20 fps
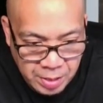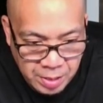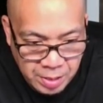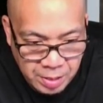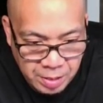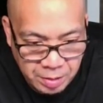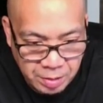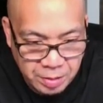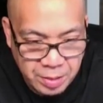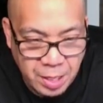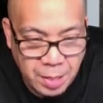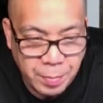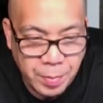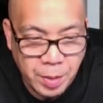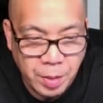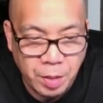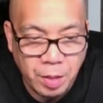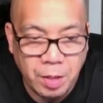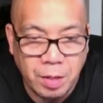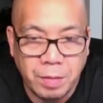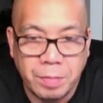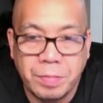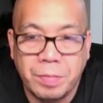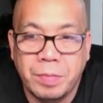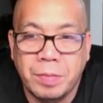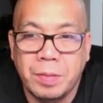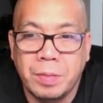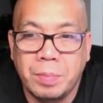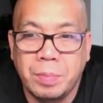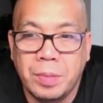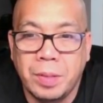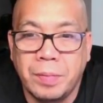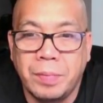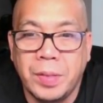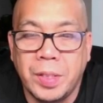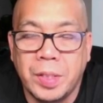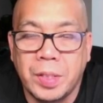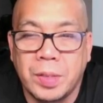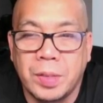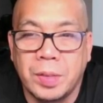To top it off, the
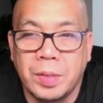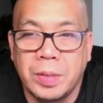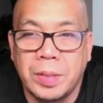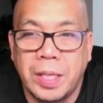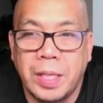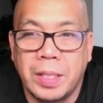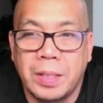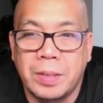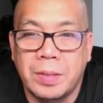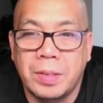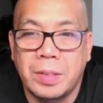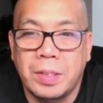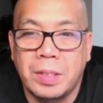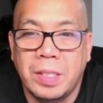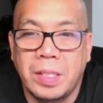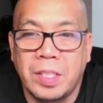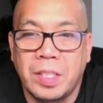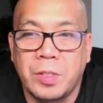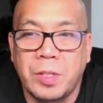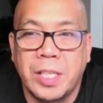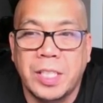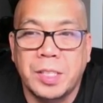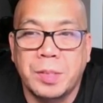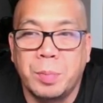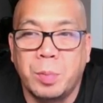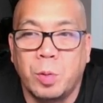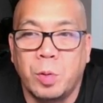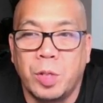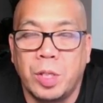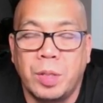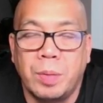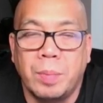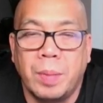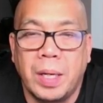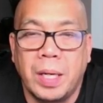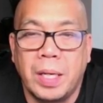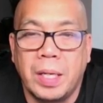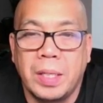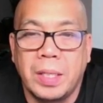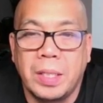vehicle that transported
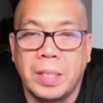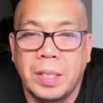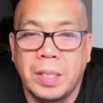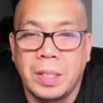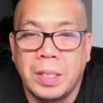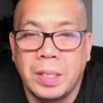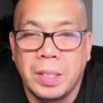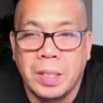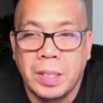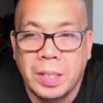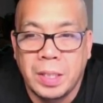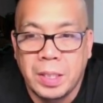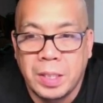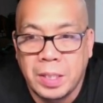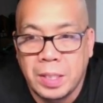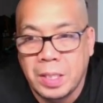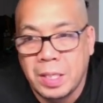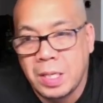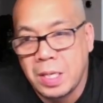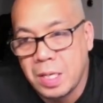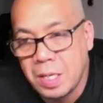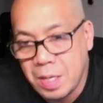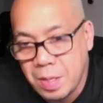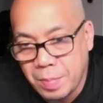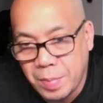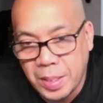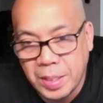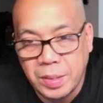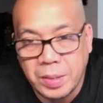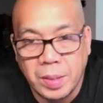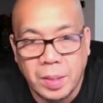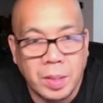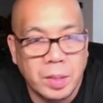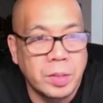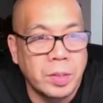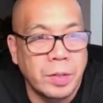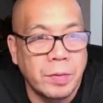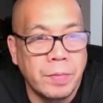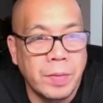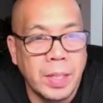my dog
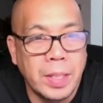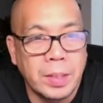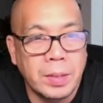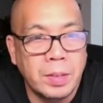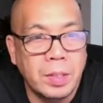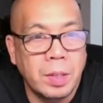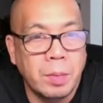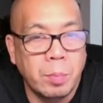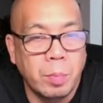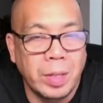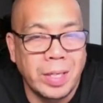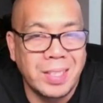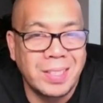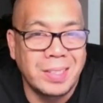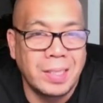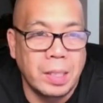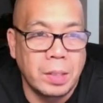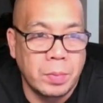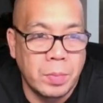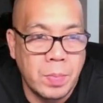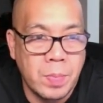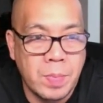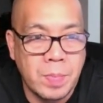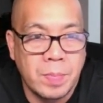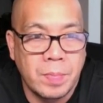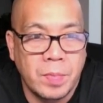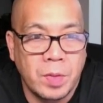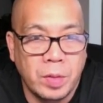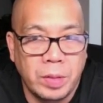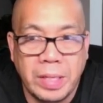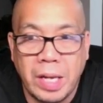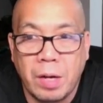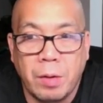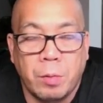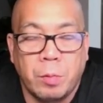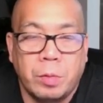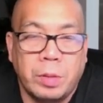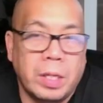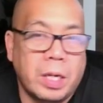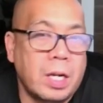to the vet breaks down.
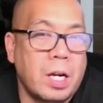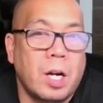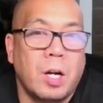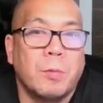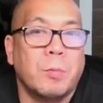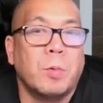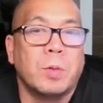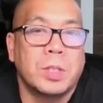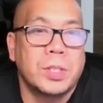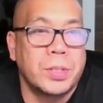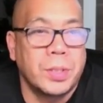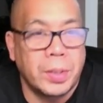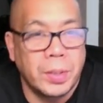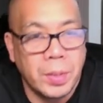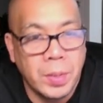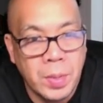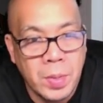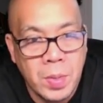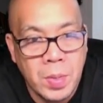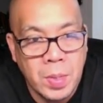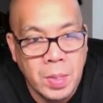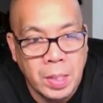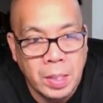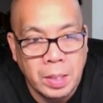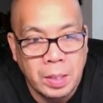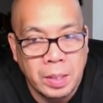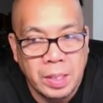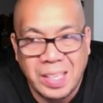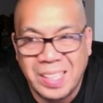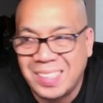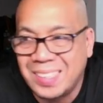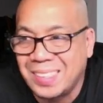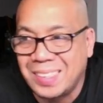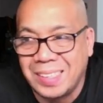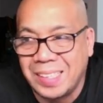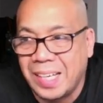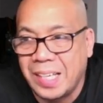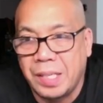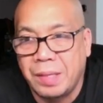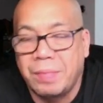Now the car won't start. It's
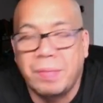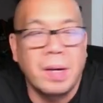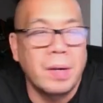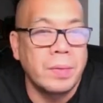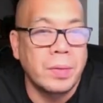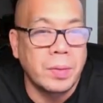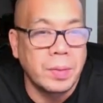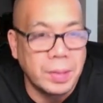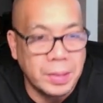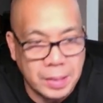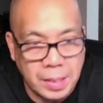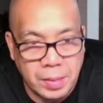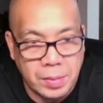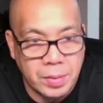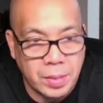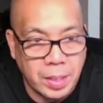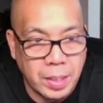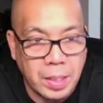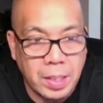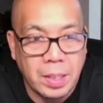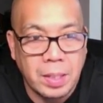95 degrees outside.